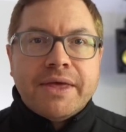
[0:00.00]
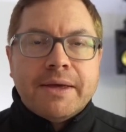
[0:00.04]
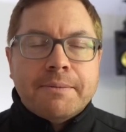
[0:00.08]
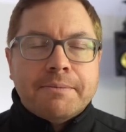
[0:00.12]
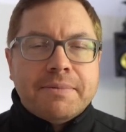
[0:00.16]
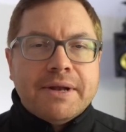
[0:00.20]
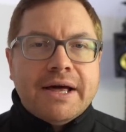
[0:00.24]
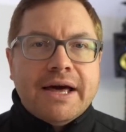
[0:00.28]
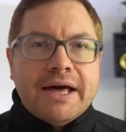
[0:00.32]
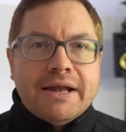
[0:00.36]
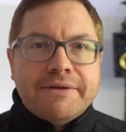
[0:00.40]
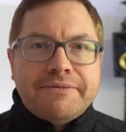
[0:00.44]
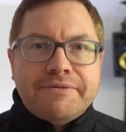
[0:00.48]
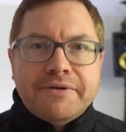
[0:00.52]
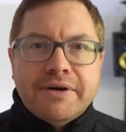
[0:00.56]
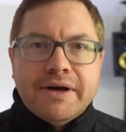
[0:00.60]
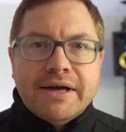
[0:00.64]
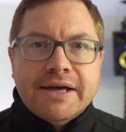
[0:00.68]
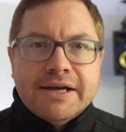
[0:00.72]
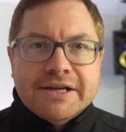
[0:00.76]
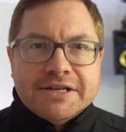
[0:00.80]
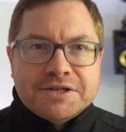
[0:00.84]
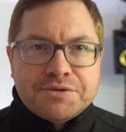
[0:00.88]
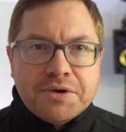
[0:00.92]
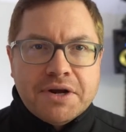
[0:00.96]
planned for
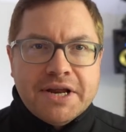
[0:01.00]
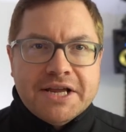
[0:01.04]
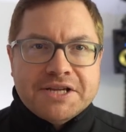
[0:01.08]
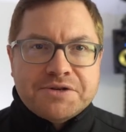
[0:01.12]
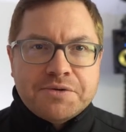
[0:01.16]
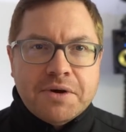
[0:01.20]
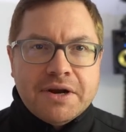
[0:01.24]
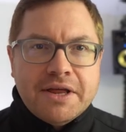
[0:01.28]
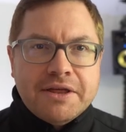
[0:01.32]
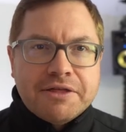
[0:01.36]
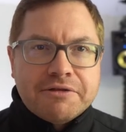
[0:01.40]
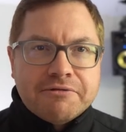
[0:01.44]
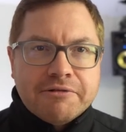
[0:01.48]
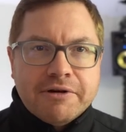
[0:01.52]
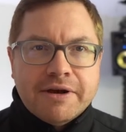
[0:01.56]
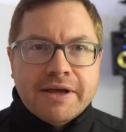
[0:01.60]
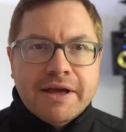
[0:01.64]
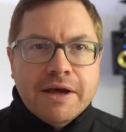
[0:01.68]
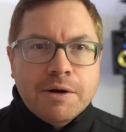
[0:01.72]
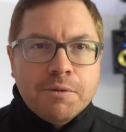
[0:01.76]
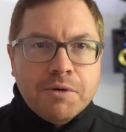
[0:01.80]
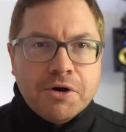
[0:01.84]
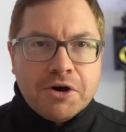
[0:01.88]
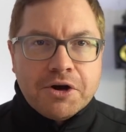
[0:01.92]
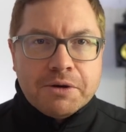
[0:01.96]
2023.
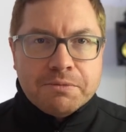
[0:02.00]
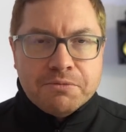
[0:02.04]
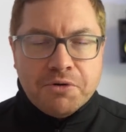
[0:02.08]
Well, good